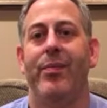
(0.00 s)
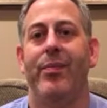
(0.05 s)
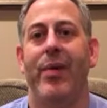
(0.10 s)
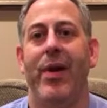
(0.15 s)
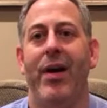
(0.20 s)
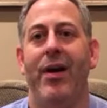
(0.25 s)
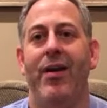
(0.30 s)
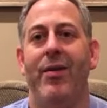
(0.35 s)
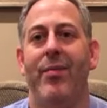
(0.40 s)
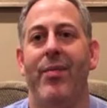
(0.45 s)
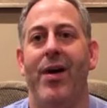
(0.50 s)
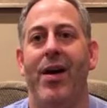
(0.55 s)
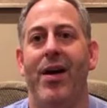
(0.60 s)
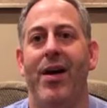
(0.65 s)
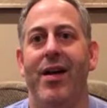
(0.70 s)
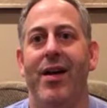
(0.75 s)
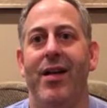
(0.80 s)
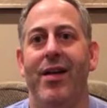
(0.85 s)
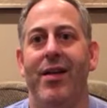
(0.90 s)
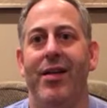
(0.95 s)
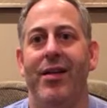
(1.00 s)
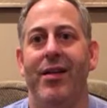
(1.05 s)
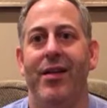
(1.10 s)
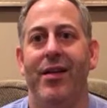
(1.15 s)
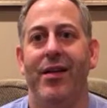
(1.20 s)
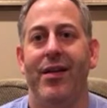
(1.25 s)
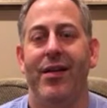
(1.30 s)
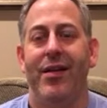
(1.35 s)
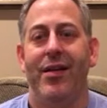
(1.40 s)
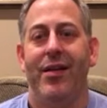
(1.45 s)
bear in mind
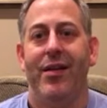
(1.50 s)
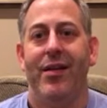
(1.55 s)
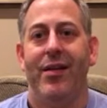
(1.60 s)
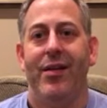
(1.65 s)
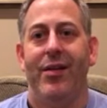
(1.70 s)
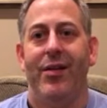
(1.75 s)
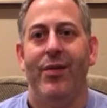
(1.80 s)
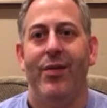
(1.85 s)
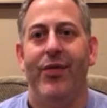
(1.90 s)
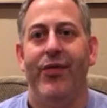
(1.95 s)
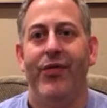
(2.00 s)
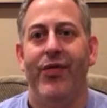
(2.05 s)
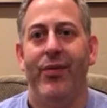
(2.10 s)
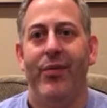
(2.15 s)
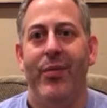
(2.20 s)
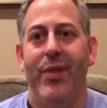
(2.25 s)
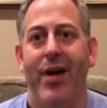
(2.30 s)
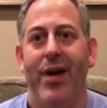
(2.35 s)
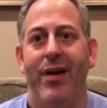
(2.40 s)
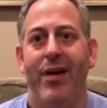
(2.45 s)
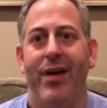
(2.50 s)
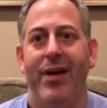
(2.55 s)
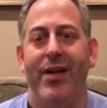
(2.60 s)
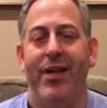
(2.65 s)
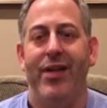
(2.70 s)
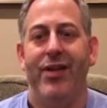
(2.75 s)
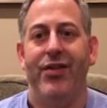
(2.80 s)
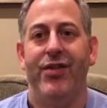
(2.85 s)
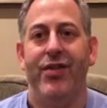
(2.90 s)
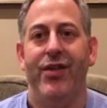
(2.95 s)
we're still
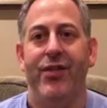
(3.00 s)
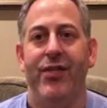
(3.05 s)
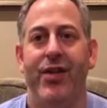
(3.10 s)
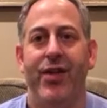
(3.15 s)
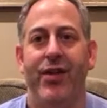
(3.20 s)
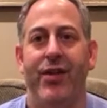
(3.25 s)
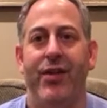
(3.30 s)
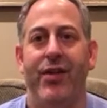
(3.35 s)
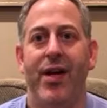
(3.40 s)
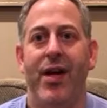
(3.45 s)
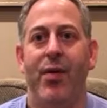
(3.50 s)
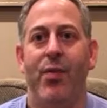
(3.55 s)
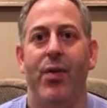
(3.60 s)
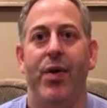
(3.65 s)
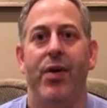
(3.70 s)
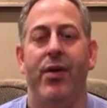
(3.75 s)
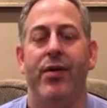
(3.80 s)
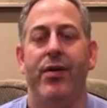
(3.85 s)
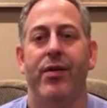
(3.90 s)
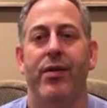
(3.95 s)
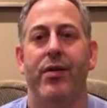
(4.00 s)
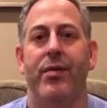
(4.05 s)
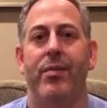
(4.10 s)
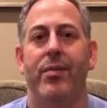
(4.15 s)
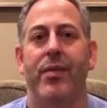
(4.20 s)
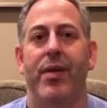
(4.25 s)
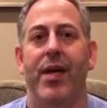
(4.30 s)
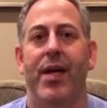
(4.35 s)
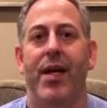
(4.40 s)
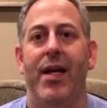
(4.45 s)
married, and she's like, you're not
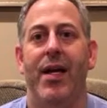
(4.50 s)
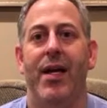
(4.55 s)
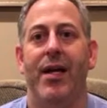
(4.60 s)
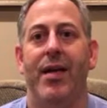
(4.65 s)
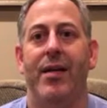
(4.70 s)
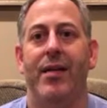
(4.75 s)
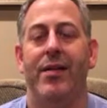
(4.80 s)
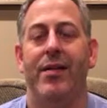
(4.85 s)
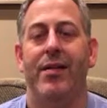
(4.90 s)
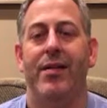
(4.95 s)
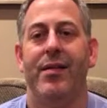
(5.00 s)
welcome at